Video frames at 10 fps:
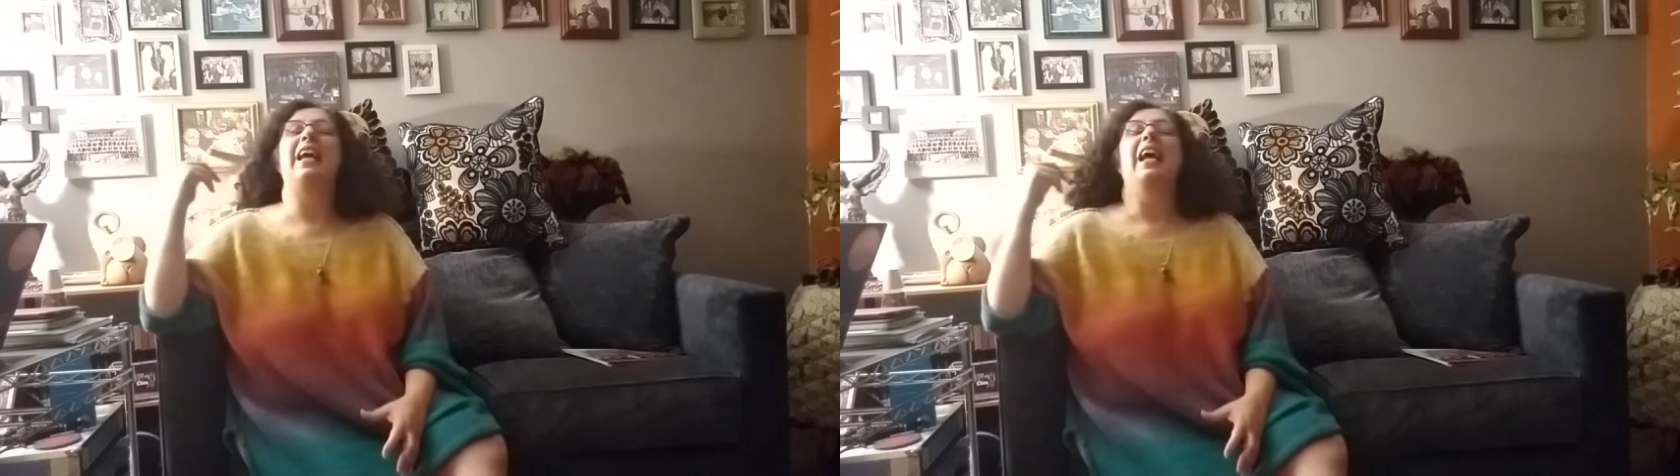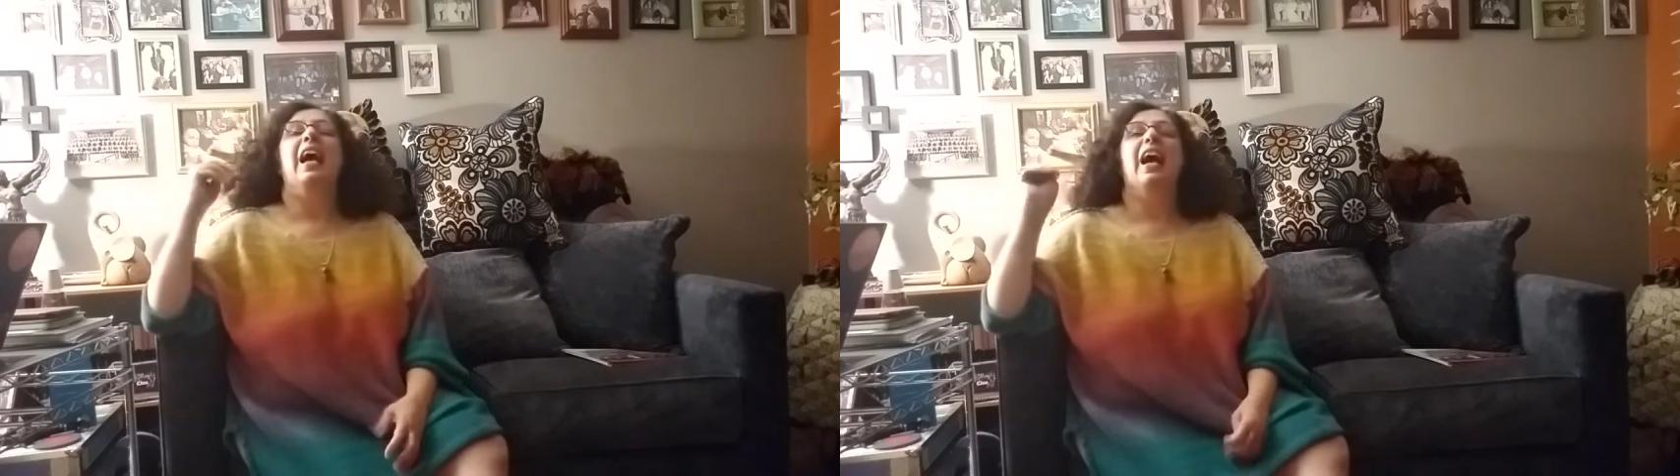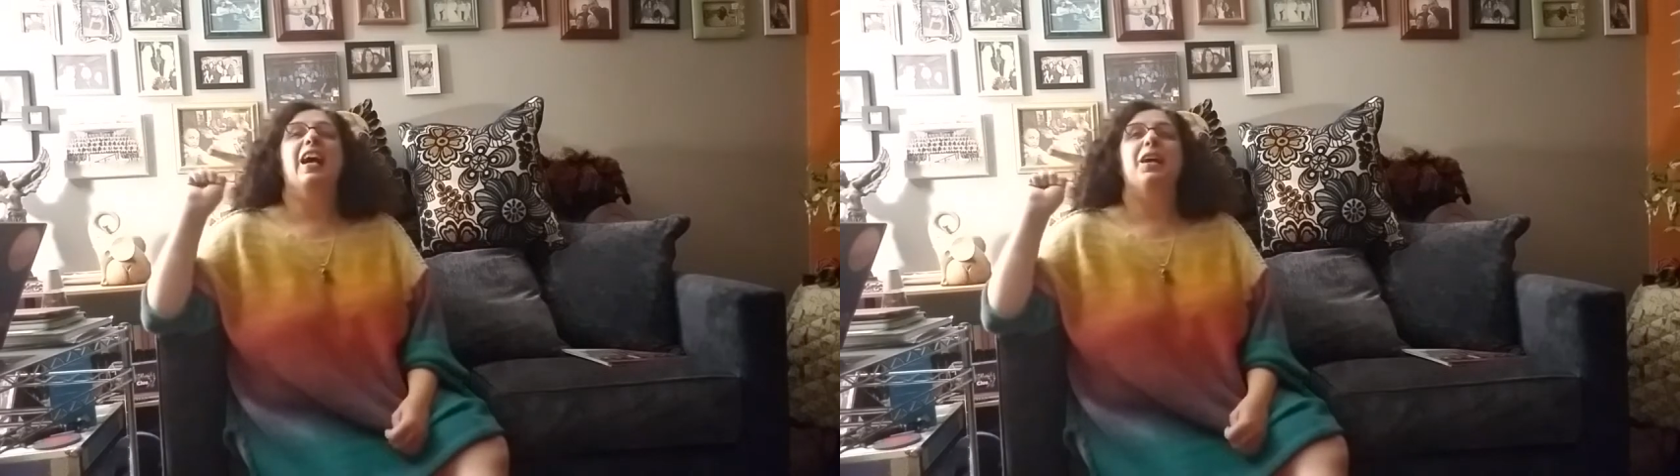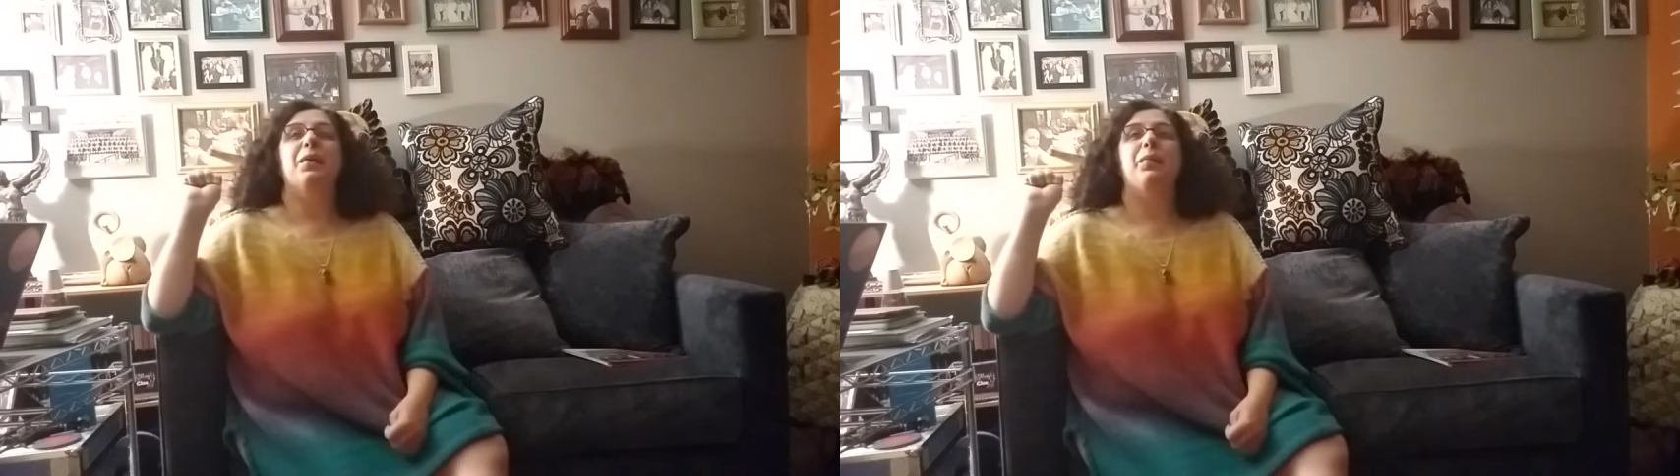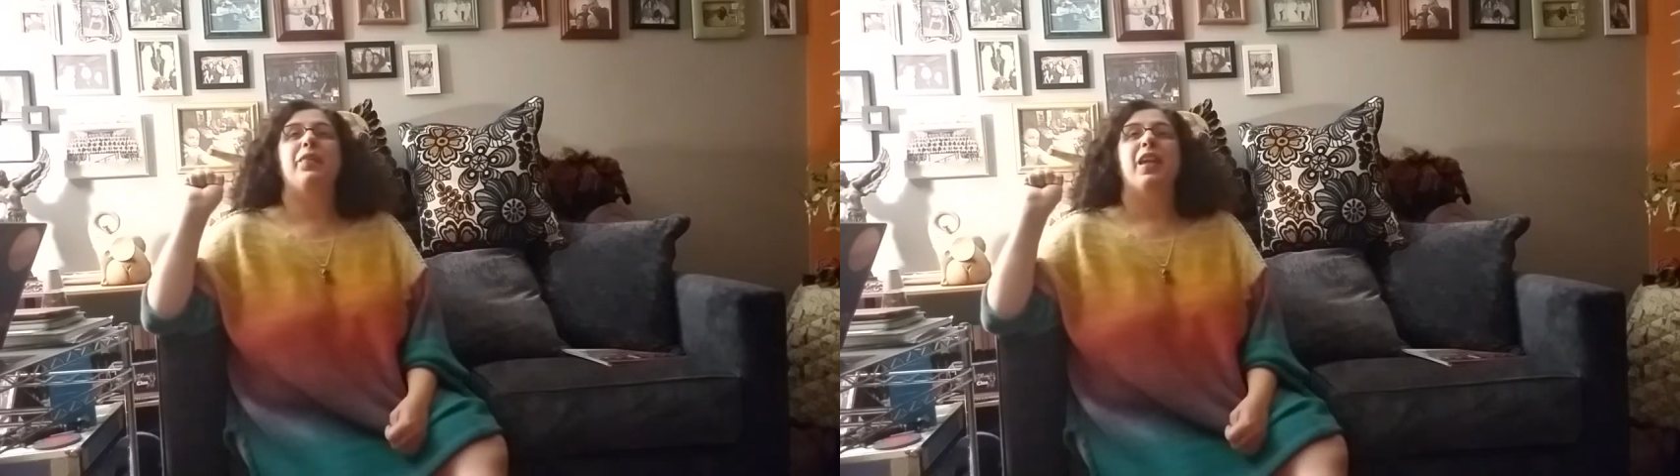
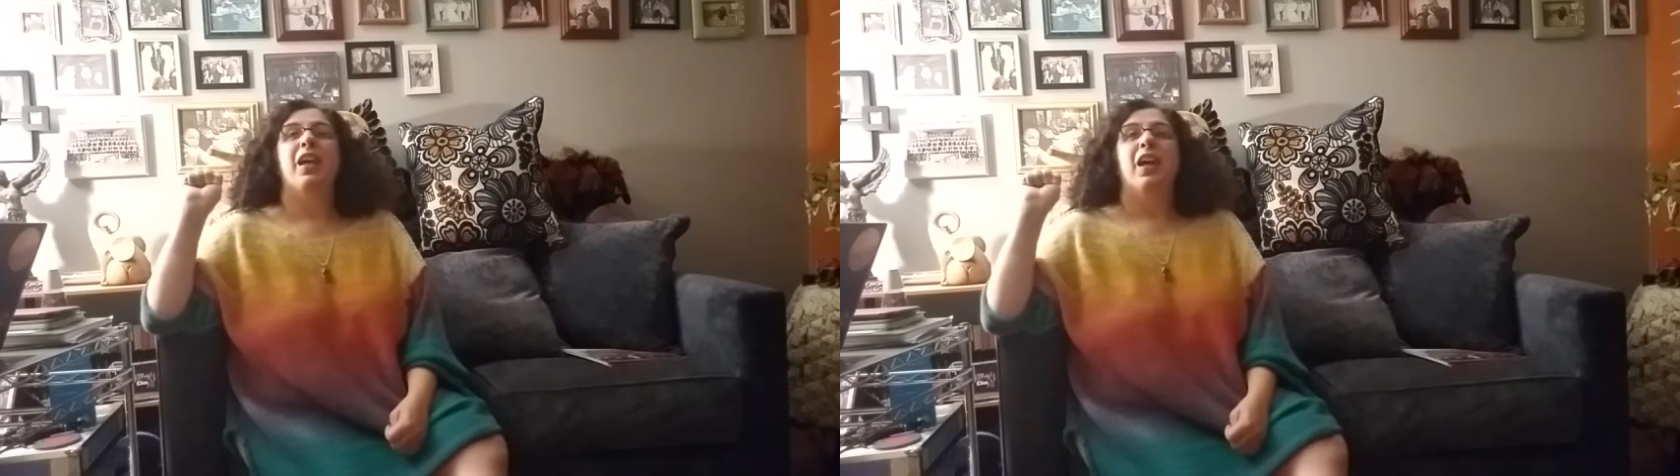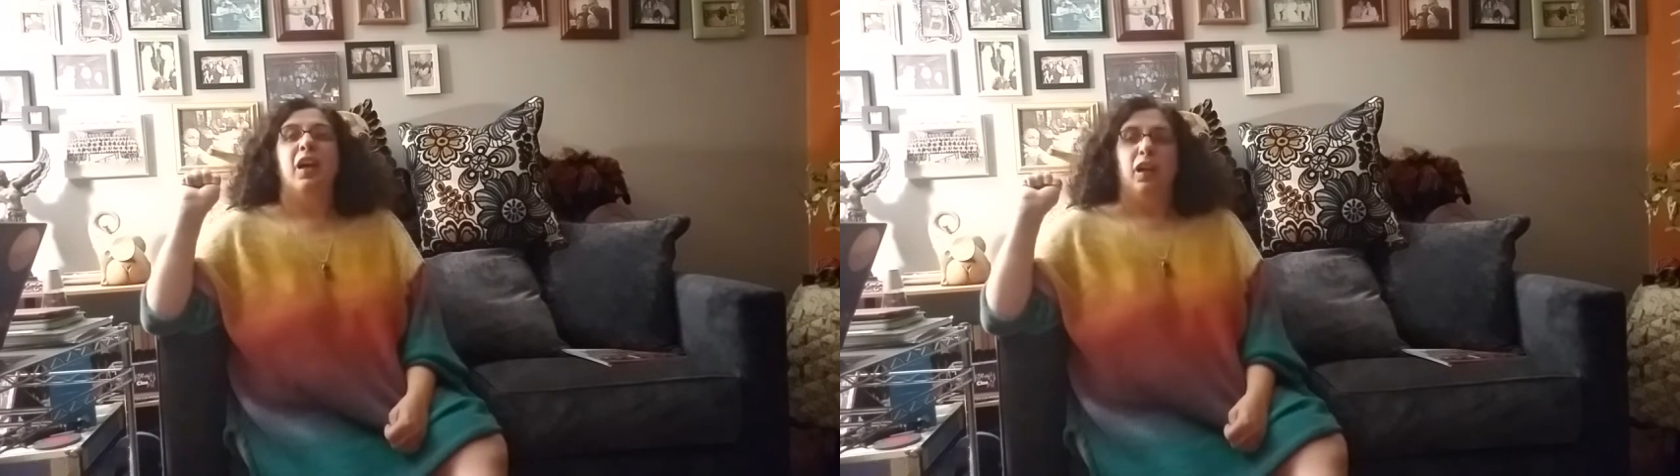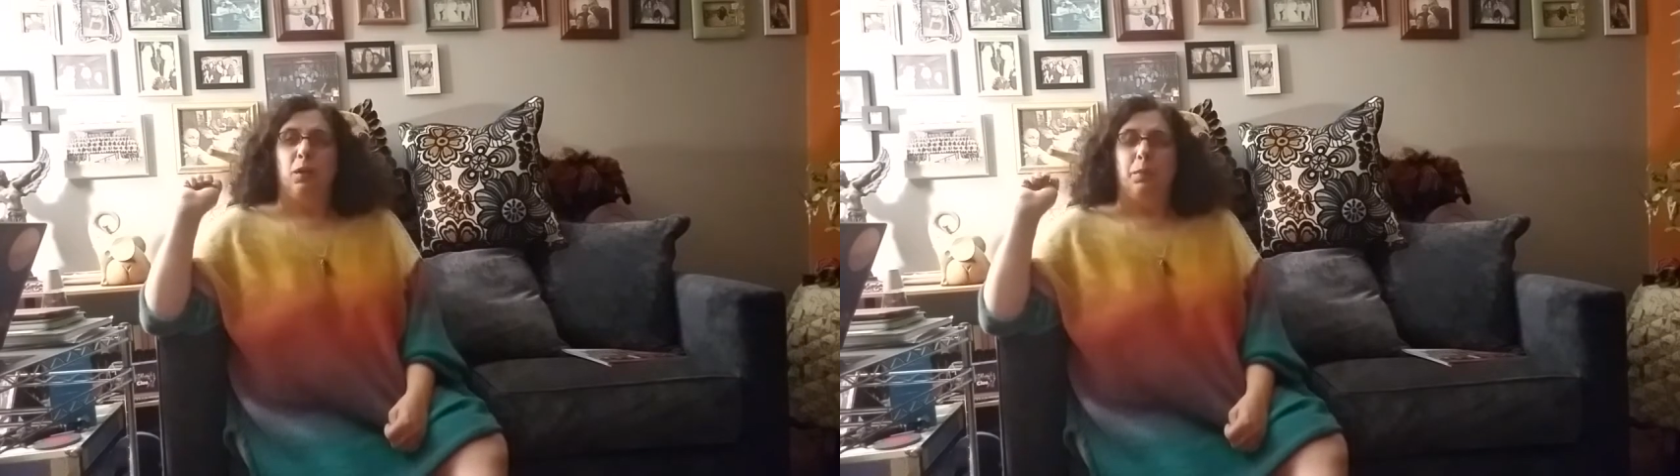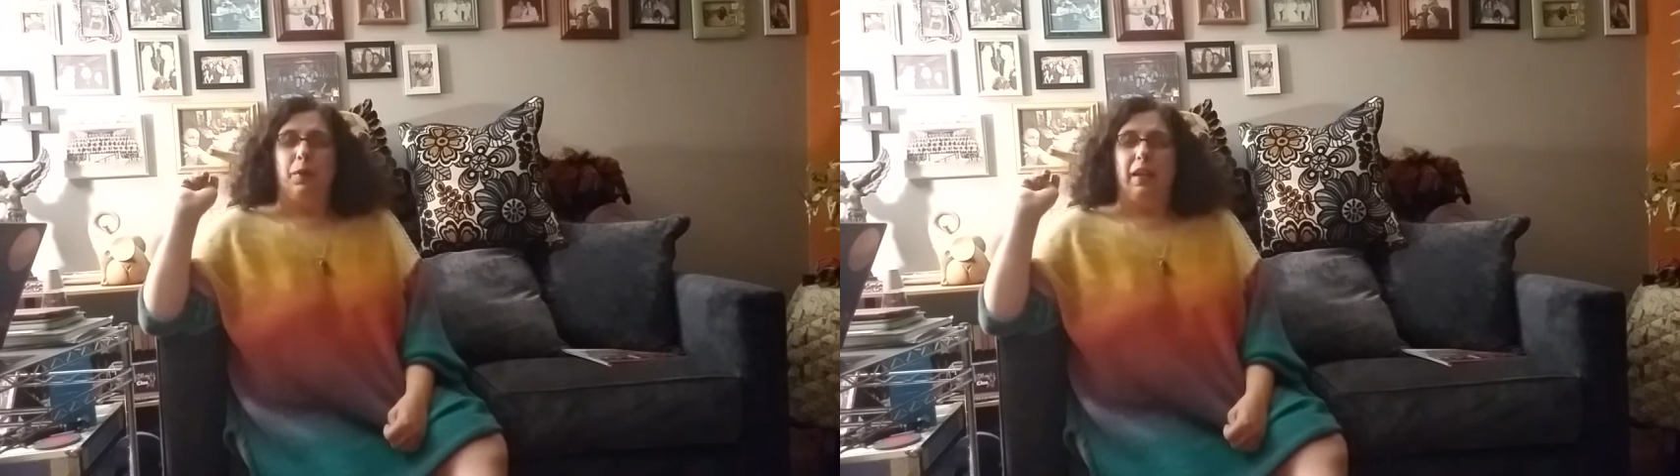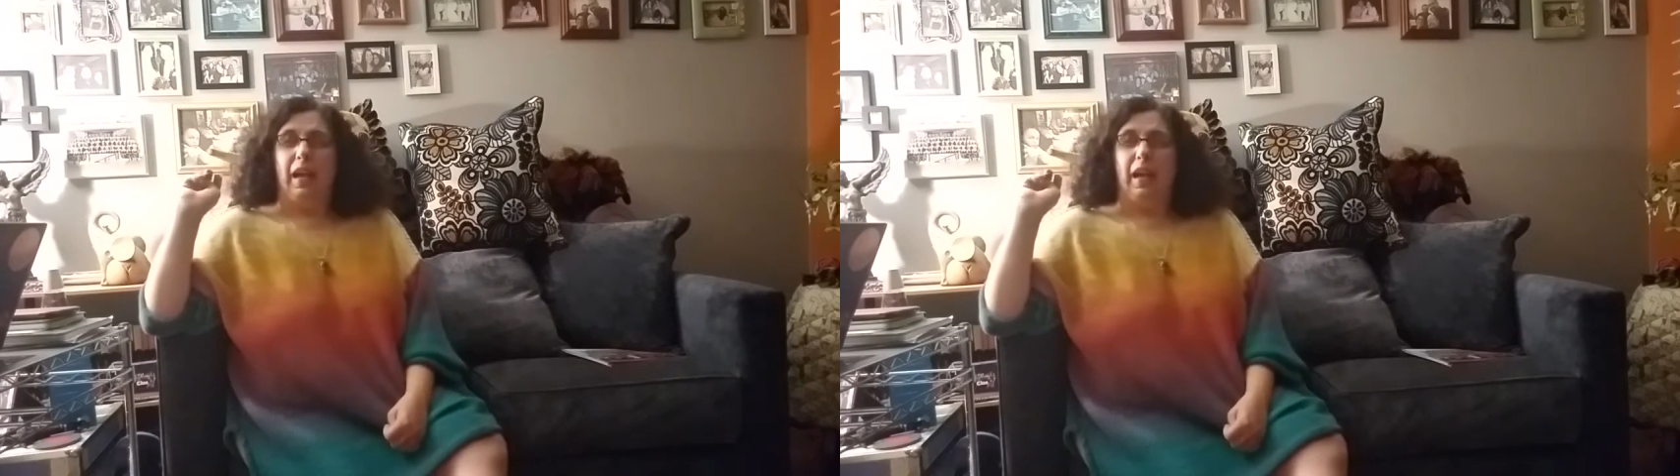But